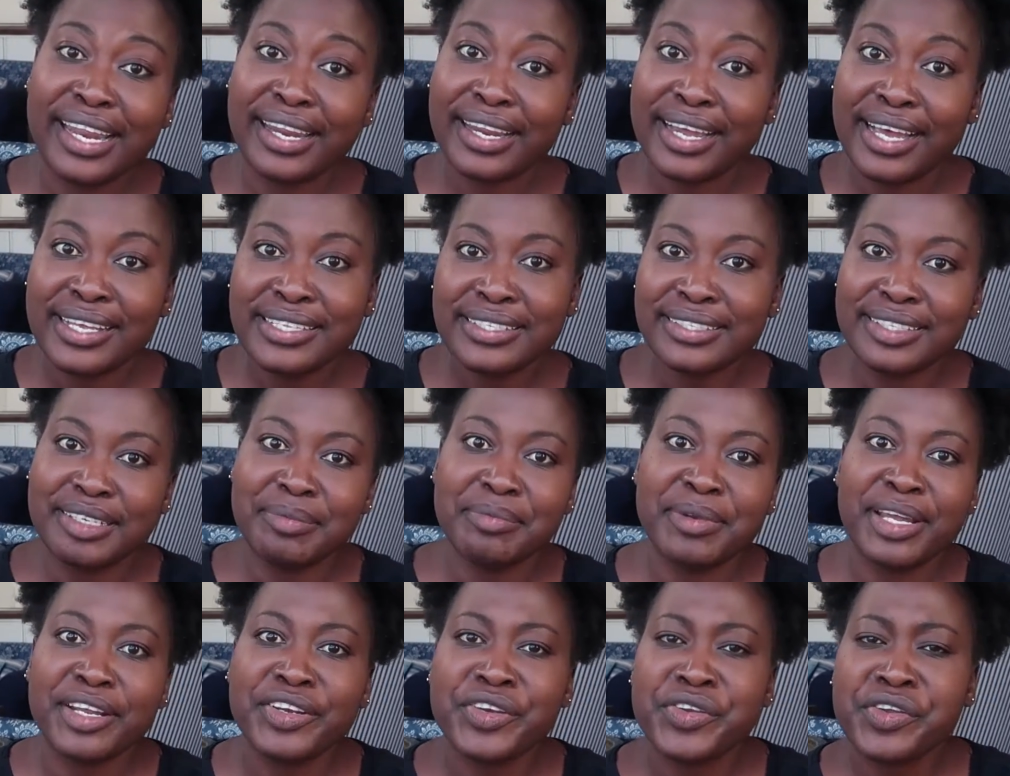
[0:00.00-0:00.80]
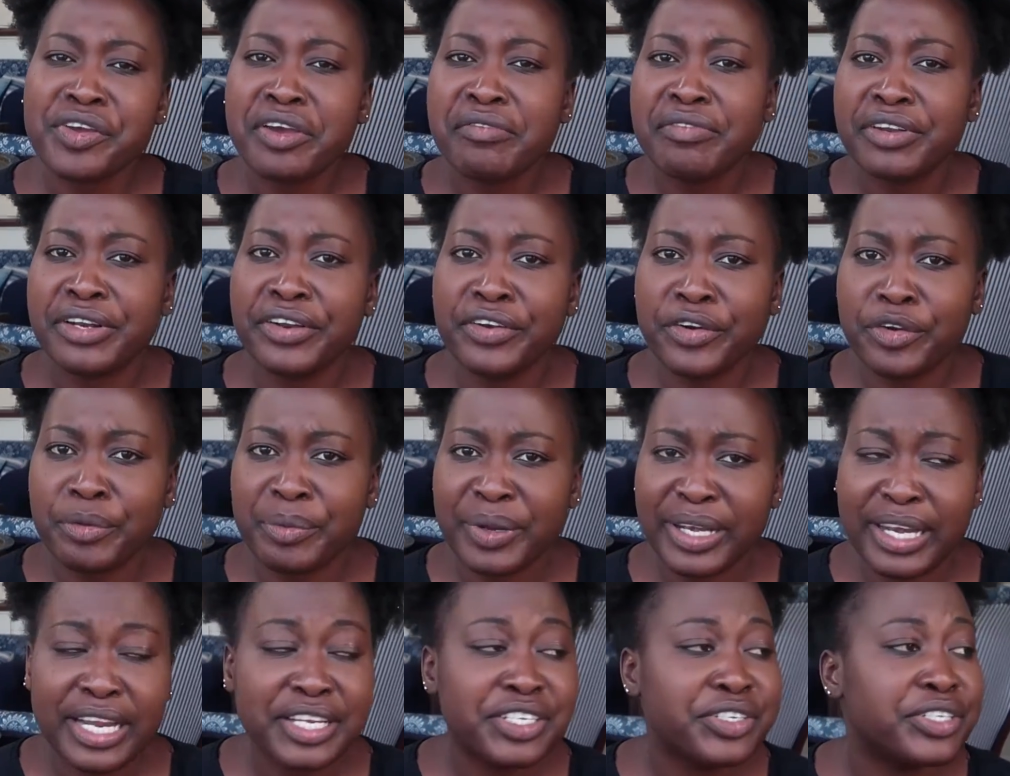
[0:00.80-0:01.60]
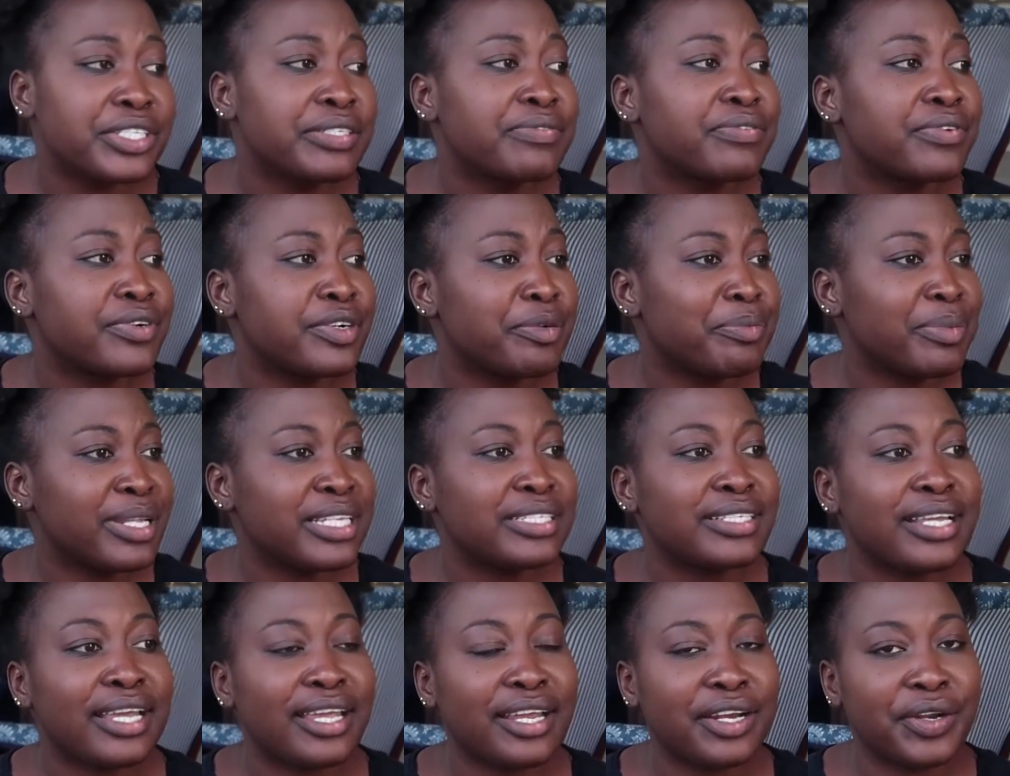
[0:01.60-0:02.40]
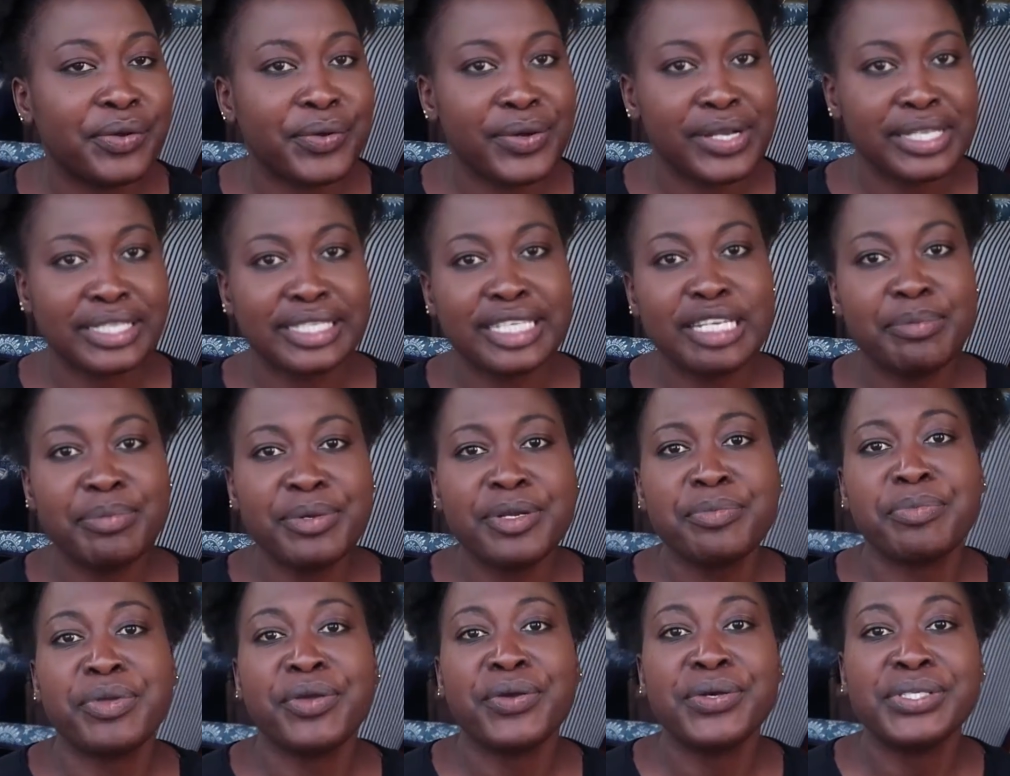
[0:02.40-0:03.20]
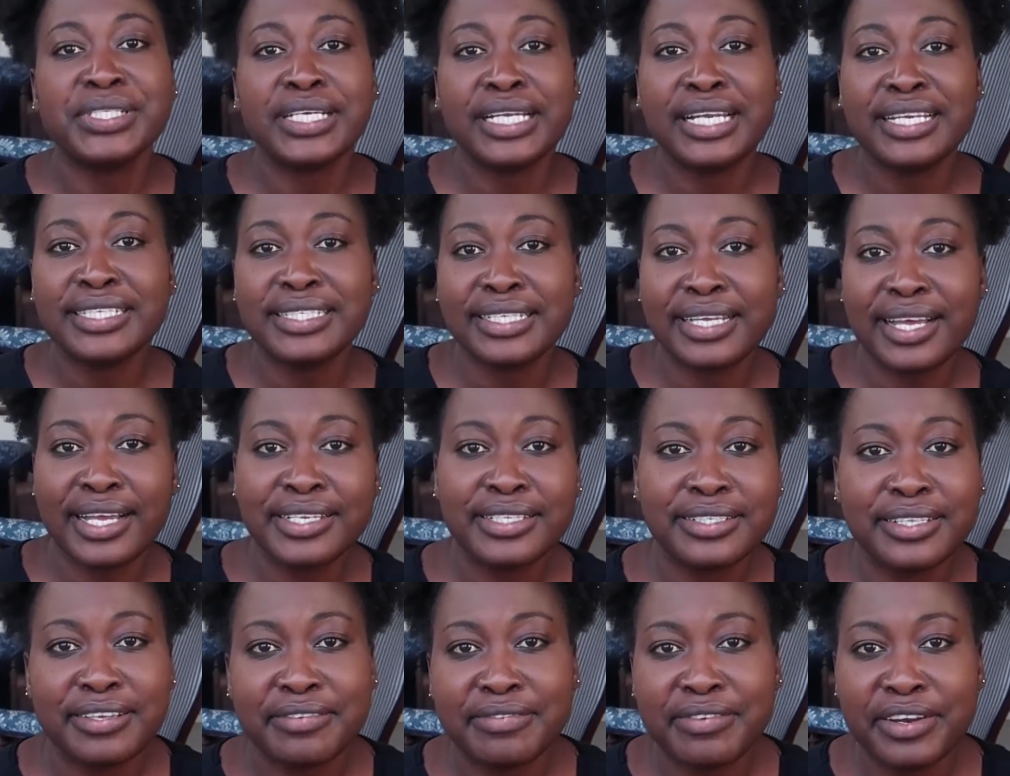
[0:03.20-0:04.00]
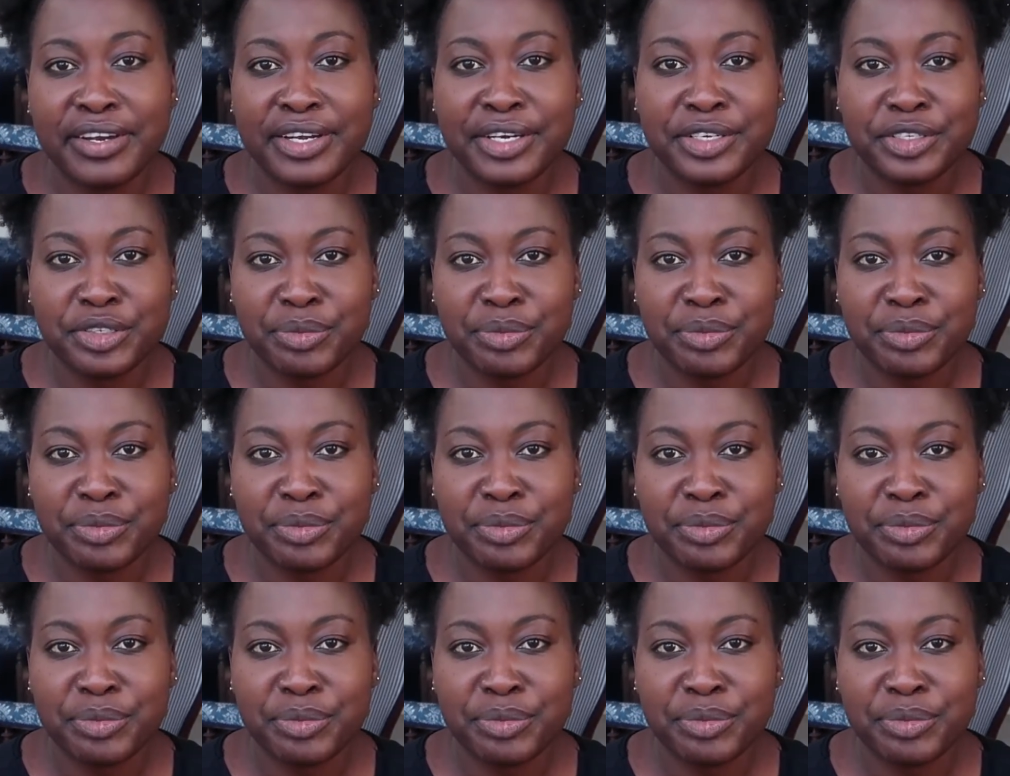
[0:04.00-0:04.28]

I asked them like, do you have any recommendations for a place I can go and sleep at, because I need to catch the ferry